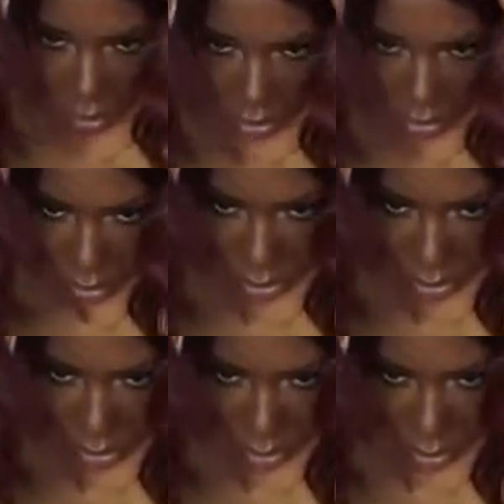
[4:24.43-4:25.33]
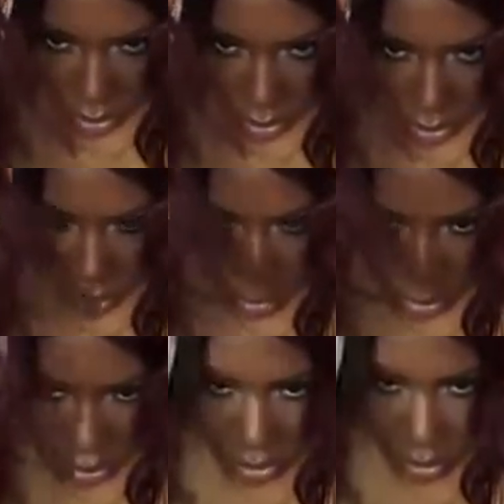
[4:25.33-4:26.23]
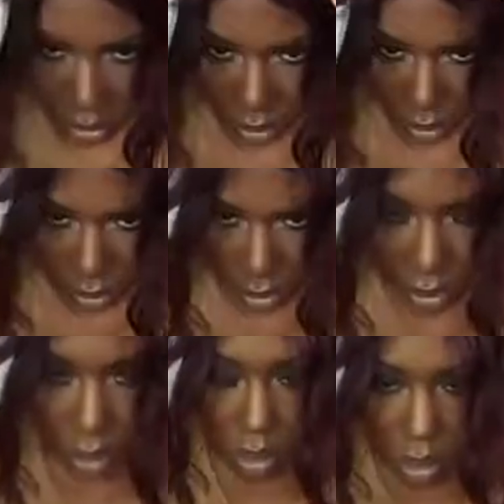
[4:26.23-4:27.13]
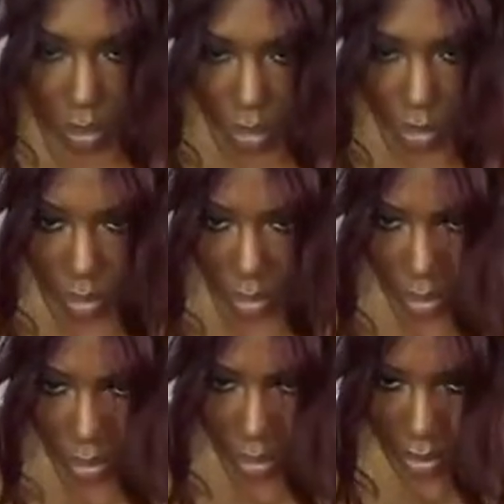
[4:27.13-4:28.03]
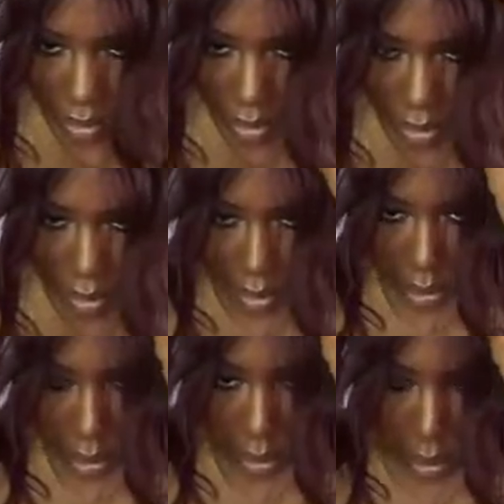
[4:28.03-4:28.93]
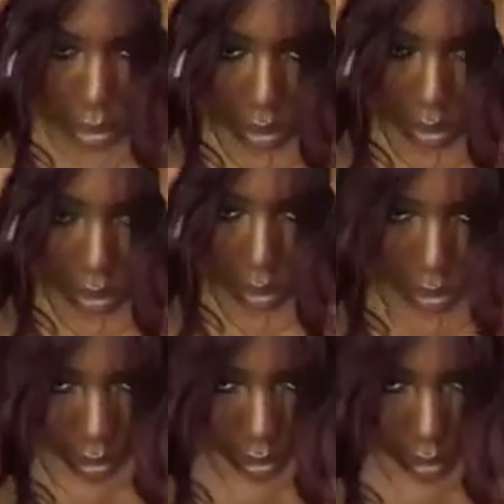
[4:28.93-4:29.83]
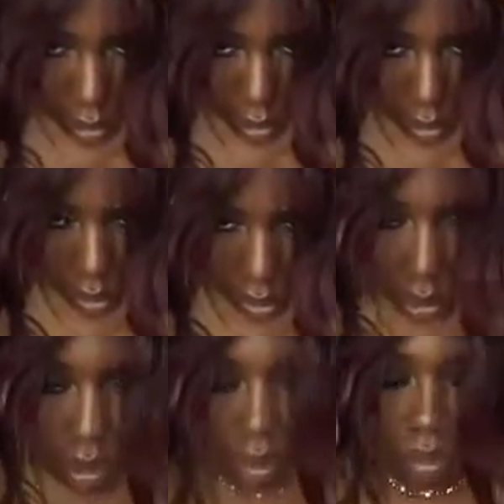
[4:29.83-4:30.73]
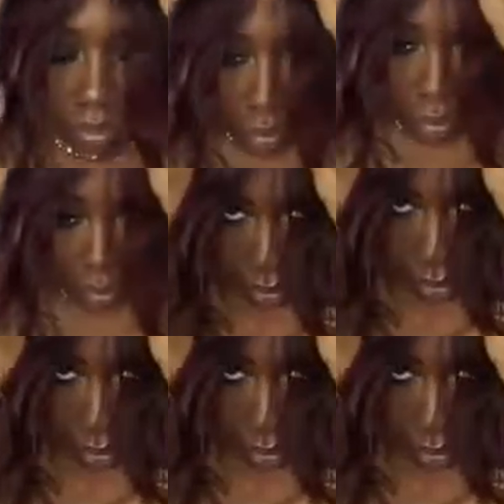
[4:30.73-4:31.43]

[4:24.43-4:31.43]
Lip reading: by itself, it just automatically goes into that U horseshoe type shape. And yeah, so I'm just going to